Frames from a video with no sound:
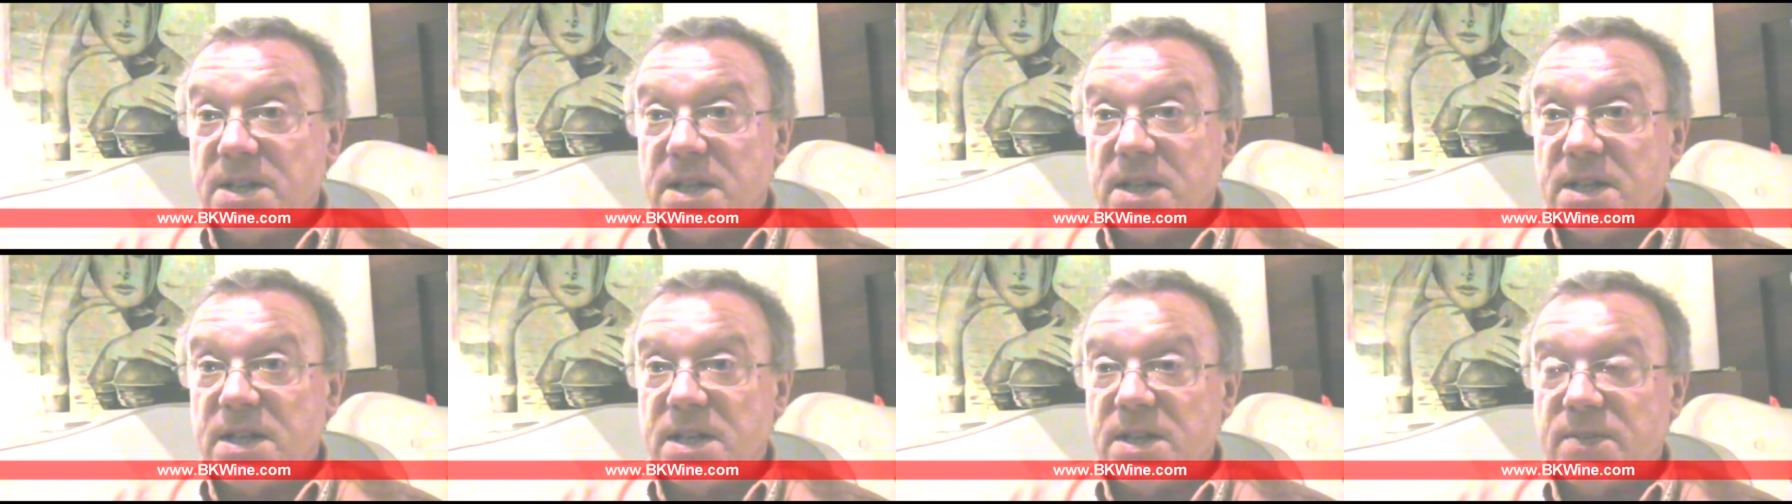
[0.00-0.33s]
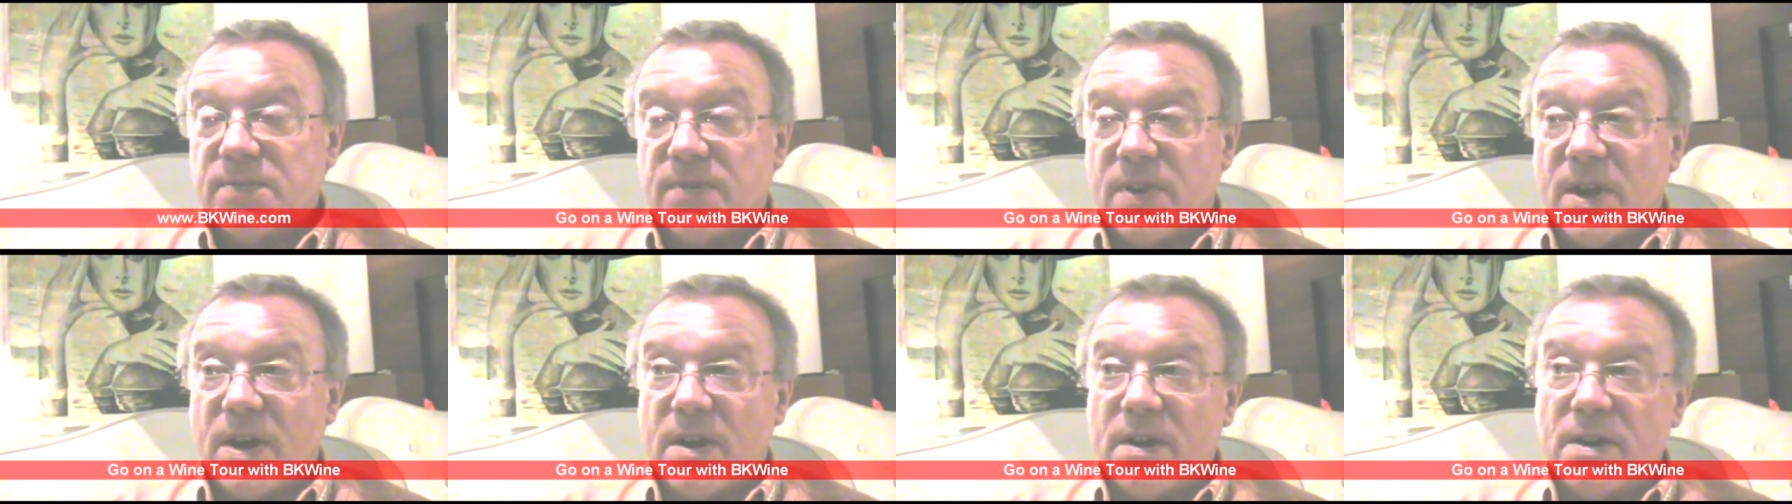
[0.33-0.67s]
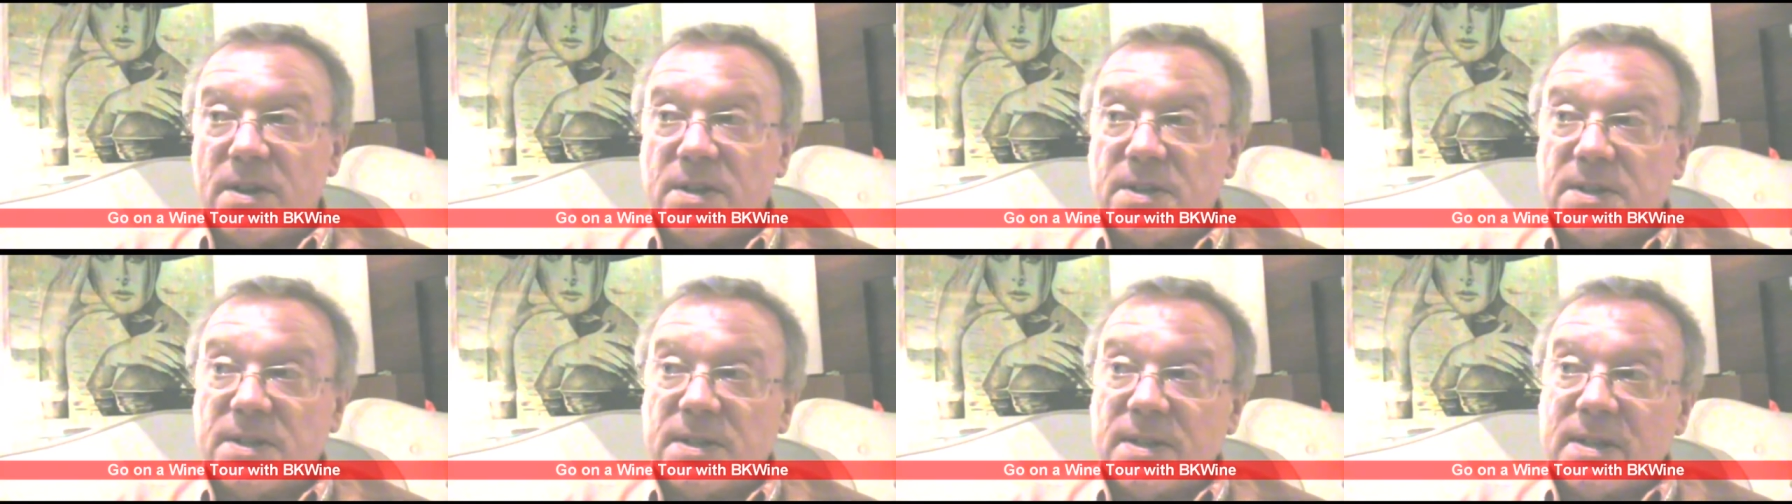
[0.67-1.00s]
And as far
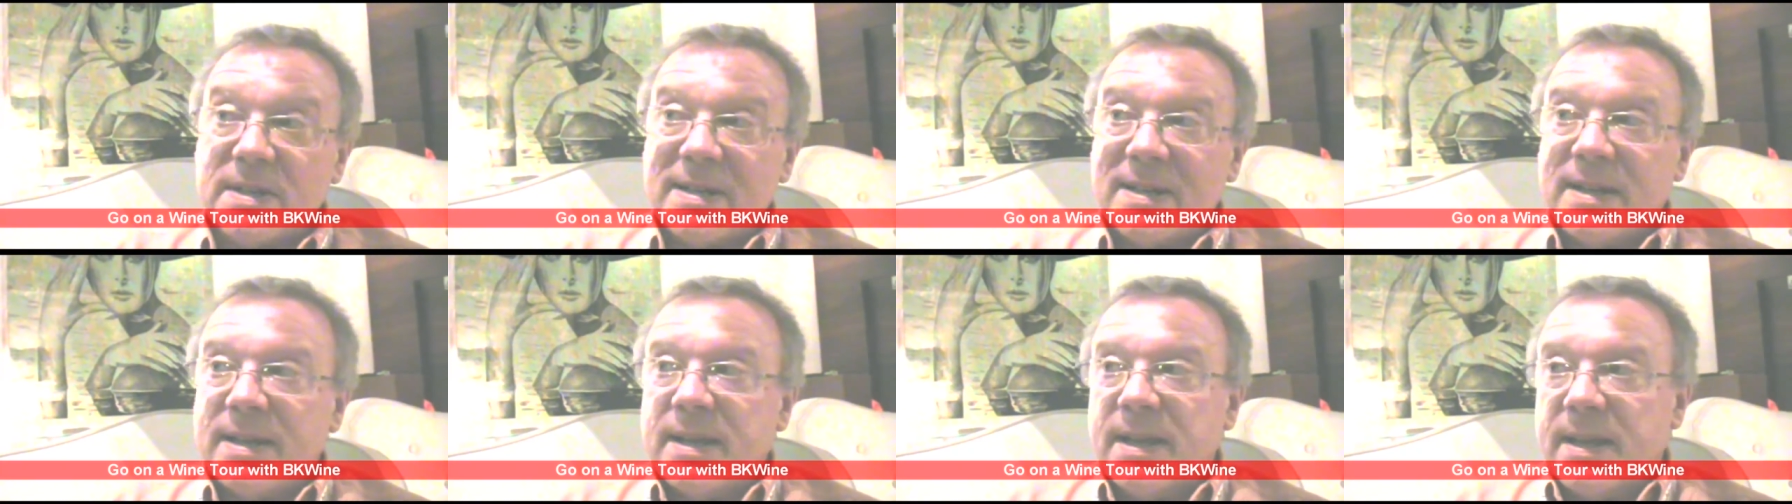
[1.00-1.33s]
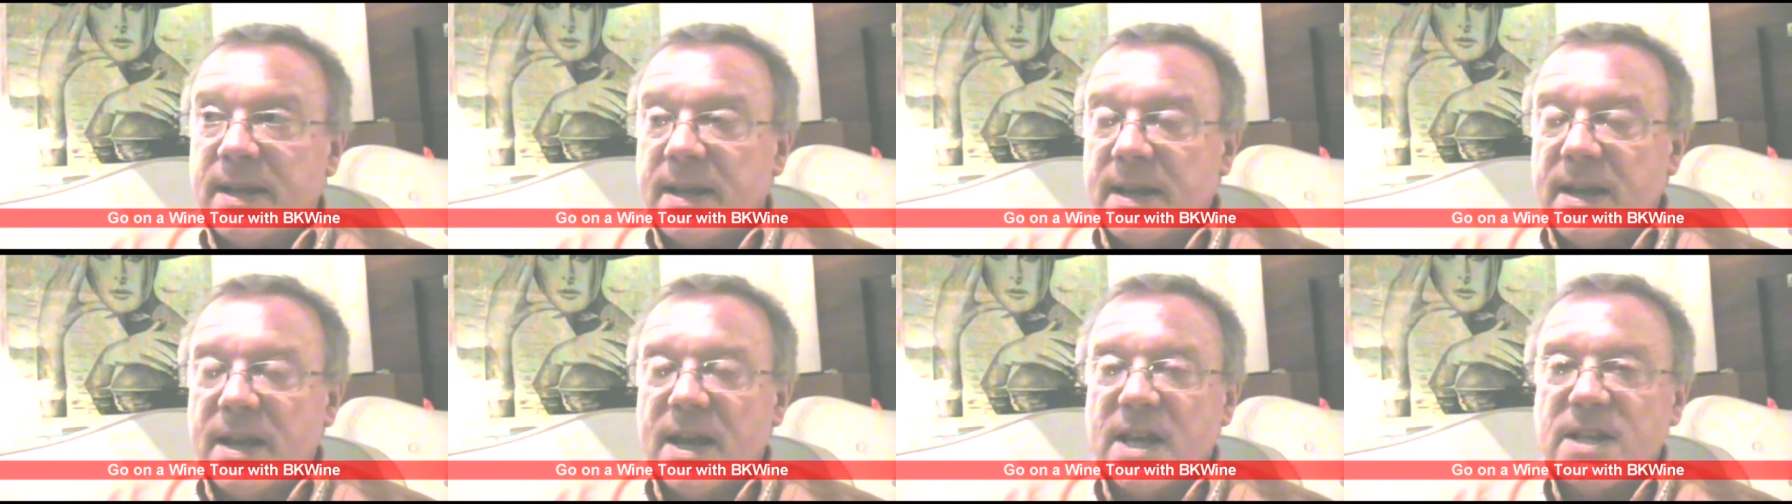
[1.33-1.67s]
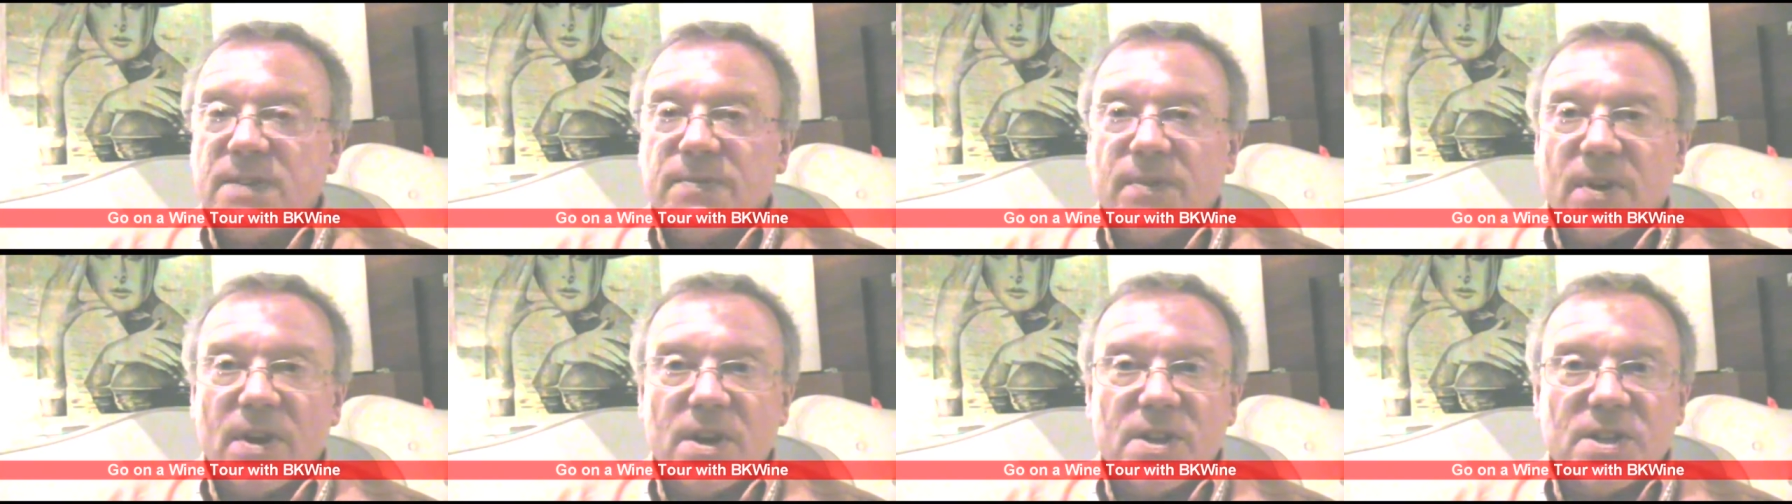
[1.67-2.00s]
as
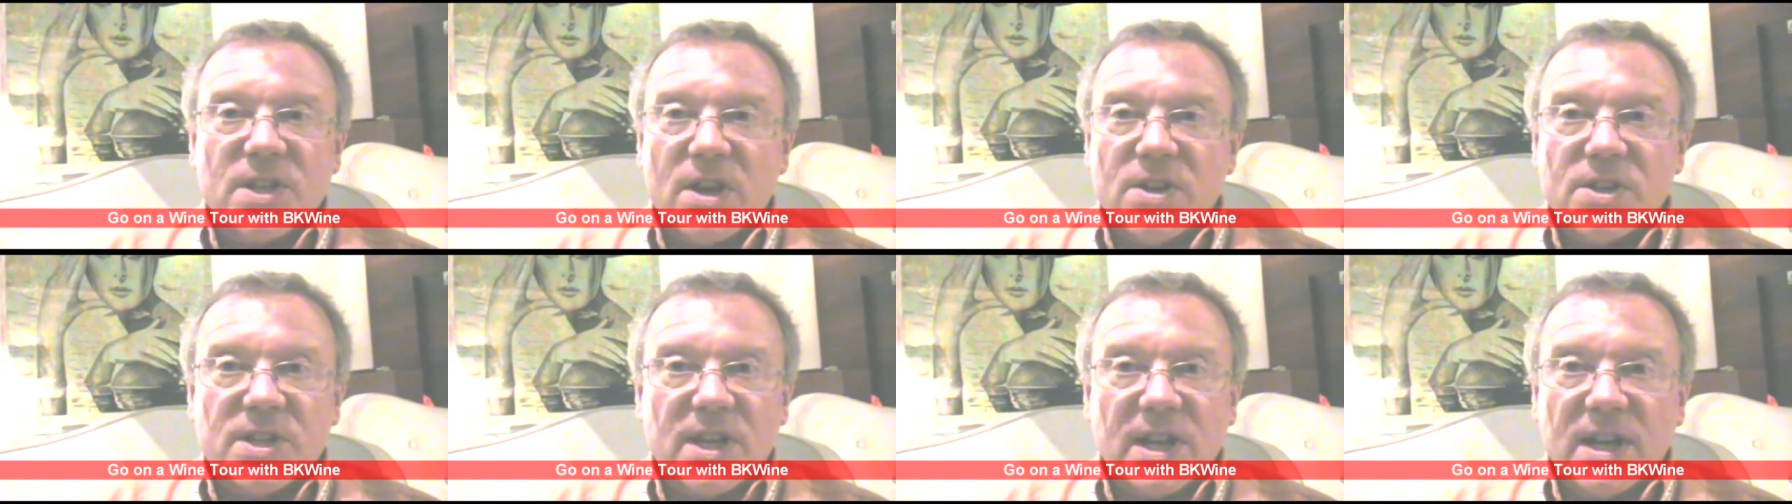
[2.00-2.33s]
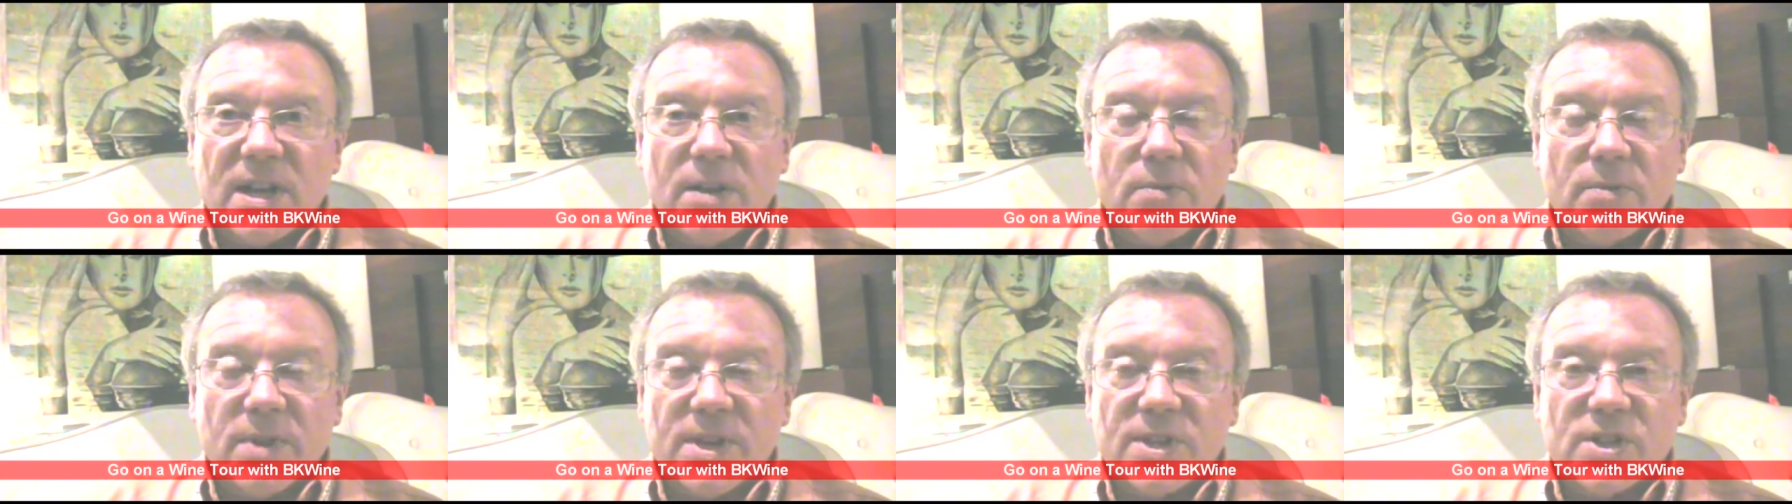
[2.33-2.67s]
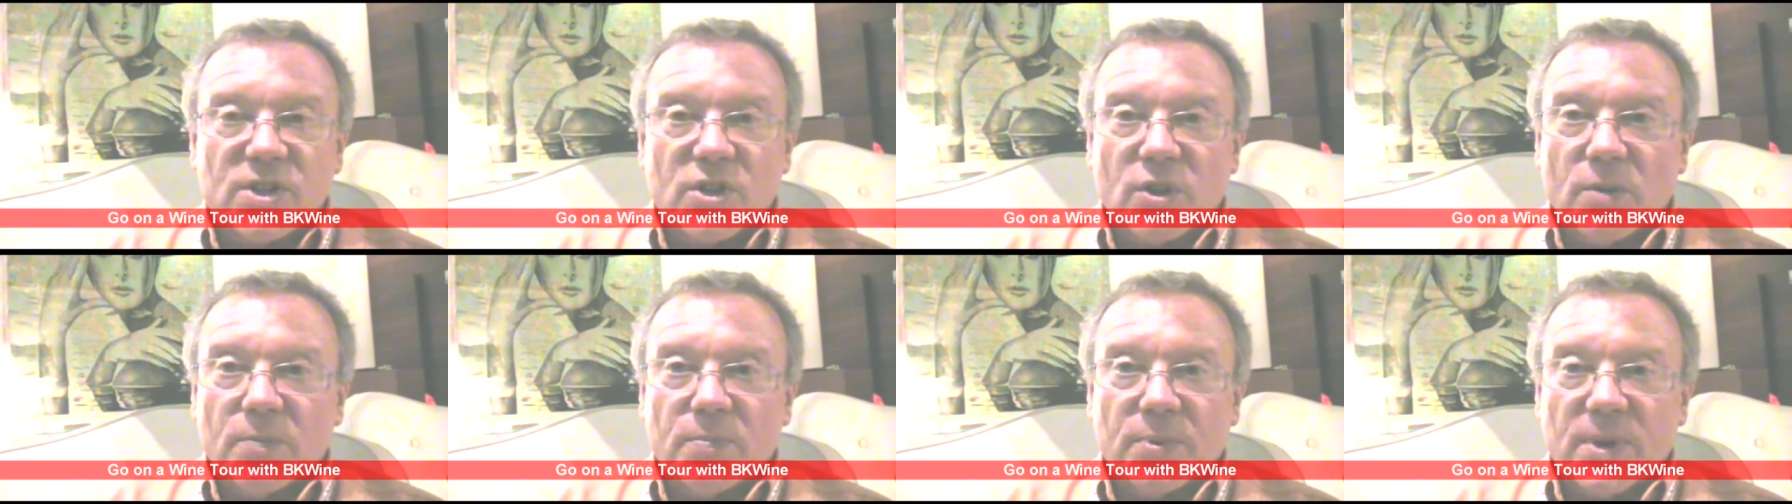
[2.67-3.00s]
as far as hotel and
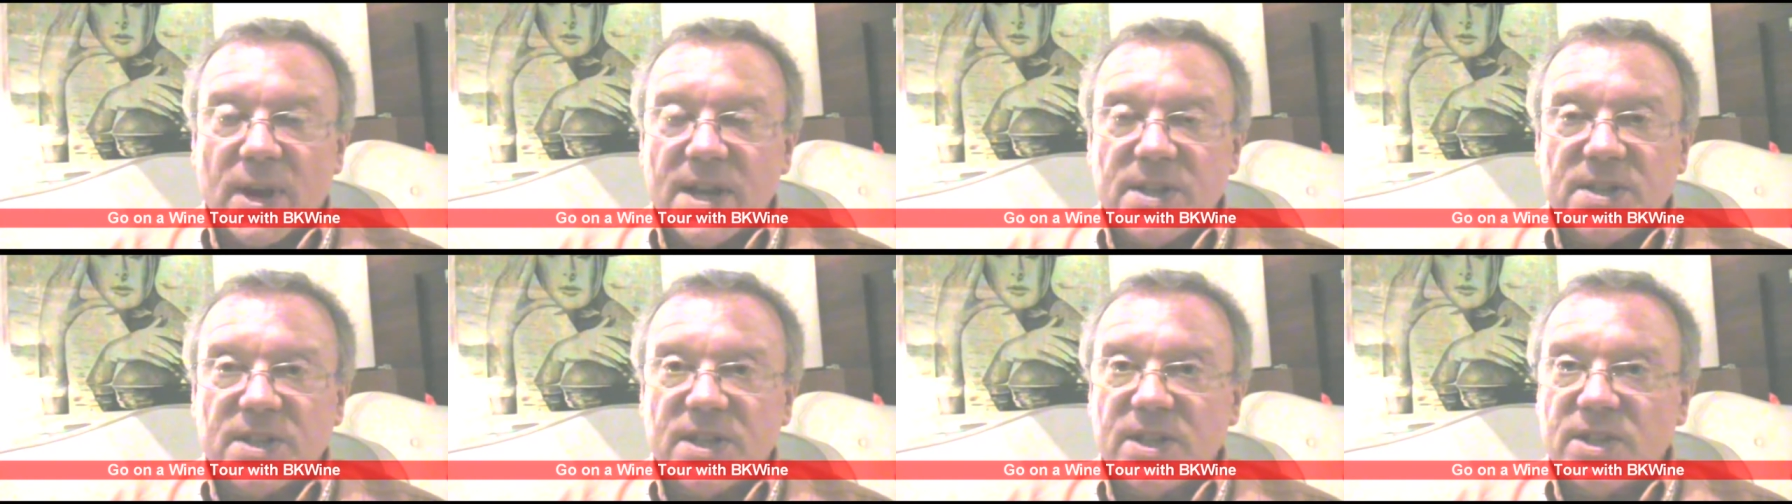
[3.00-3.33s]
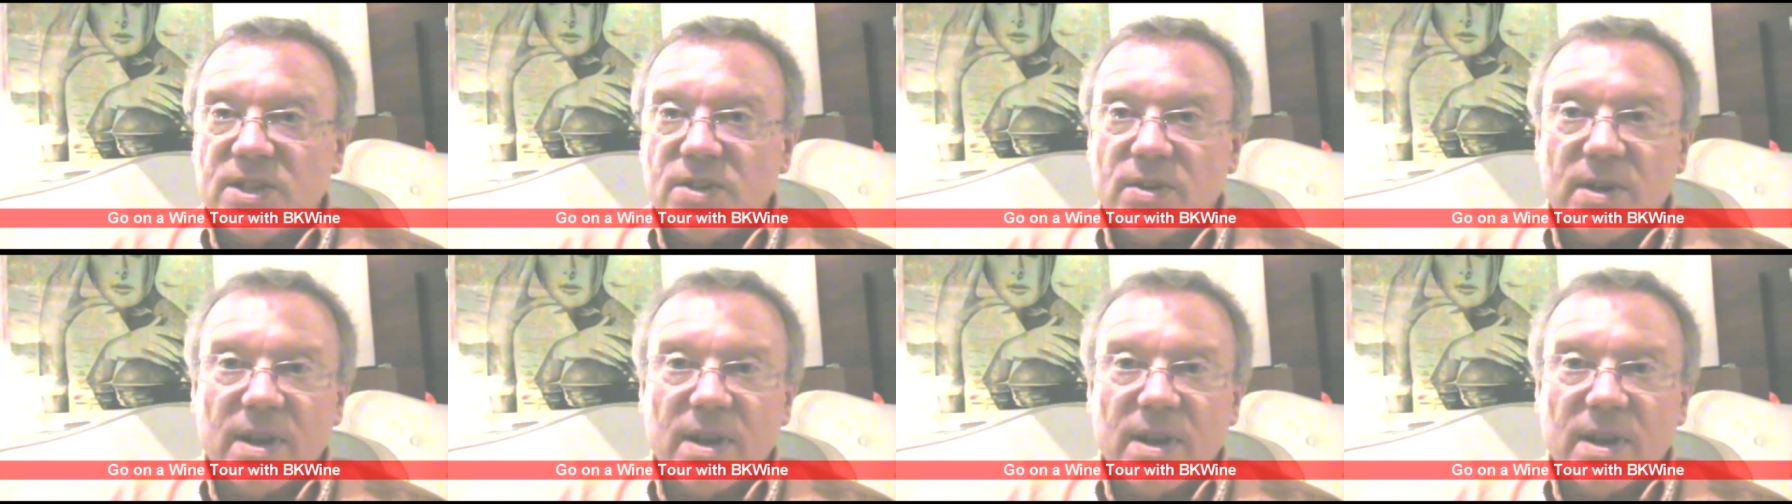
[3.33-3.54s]
restaurant prices,